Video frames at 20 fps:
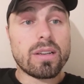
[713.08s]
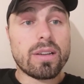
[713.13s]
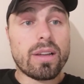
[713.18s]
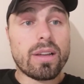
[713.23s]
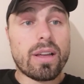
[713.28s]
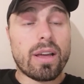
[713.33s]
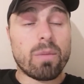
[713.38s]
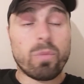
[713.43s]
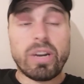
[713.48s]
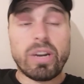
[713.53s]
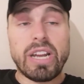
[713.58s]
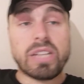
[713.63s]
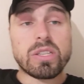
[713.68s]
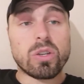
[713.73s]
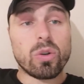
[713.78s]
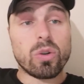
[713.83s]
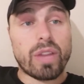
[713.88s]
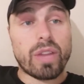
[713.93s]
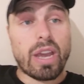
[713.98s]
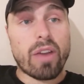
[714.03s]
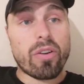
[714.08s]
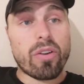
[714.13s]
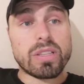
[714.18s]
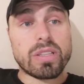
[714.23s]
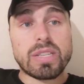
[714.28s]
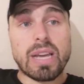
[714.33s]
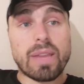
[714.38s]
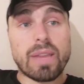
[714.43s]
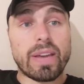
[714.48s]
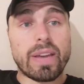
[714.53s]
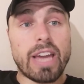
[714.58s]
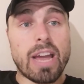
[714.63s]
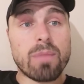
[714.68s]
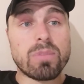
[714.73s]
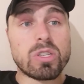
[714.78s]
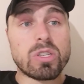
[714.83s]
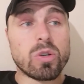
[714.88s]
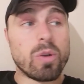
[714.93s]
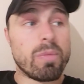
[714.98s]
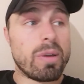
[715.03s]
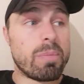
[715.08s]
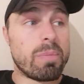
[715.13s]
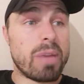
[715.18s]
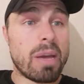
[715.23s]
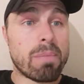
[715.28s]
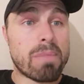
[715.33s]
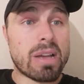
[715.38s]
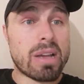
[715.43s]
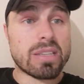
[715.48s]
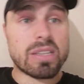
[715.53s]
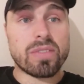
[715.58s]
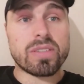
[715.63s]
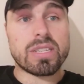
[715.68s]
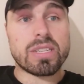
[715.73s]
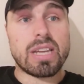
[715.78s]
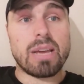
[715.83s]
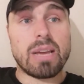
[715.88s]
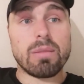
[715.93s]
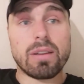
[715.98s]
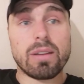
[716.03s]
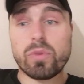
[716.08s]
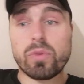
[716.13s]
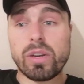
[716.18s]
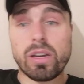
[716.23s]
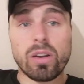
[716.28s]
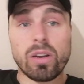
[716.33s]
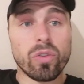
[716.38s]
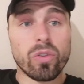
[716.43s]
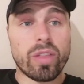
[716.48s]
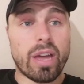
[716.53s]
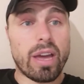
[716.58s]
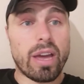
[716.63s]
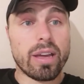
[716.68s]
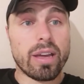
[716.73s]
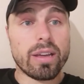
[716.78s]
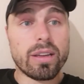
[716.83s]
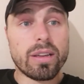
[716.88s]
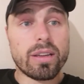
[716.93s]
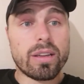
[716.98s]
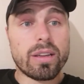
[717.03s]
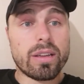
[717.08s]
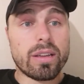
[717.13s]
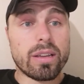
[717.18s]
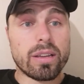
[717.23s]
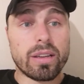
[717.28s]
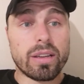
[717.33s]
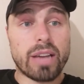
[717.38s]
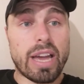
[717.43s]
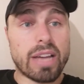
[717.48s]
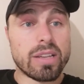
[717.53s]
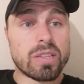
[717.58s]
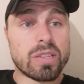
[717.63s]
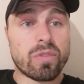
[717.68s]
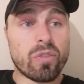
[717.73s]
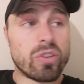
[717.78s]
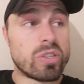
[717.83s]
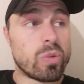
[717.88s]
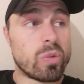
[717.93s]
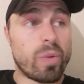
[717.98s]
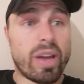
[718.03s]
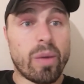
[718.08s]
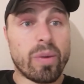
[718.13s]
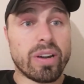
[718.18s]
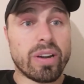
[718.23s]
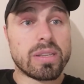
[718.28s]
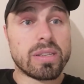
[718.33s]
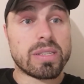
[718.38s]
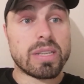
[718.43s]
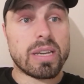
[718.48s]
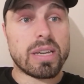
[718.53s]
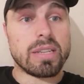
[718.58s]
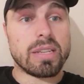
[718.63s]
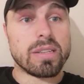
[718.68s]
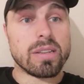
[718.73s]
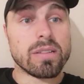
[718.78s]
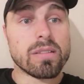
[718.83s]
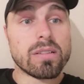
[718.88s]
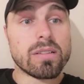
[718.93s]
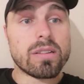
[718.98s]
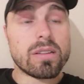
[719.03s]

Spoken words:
And we need to go there and take the game to them. It'd be a massive statement if we can go there and get his first away win of the season.